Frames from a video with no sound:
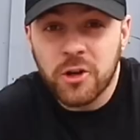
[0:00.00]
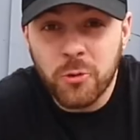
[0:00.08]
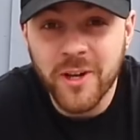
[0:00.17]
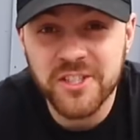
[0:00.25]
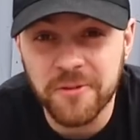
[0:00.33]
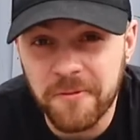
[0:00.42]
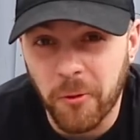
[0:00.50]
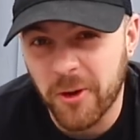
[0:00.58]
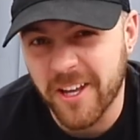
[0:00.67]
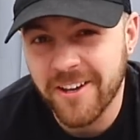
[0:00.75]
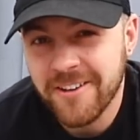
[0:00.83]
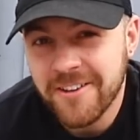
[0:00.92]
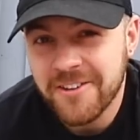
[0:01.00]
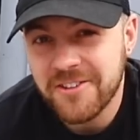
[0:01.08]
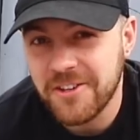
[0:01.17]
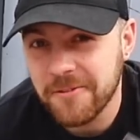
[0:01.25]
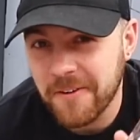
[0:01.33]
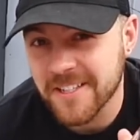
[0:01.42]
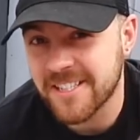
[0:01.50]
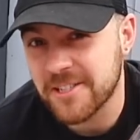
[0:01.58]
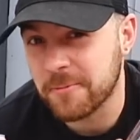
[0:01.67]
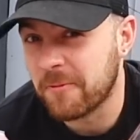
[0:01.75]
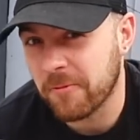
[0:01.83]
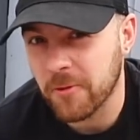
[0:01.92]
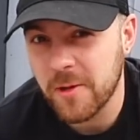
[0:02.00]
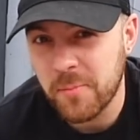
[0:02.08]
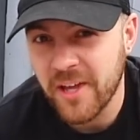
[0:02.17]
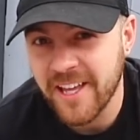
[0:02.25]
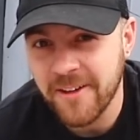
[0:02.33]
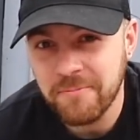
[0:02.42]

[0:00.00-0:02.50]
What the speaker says: Question for you, do you fancy some free beer?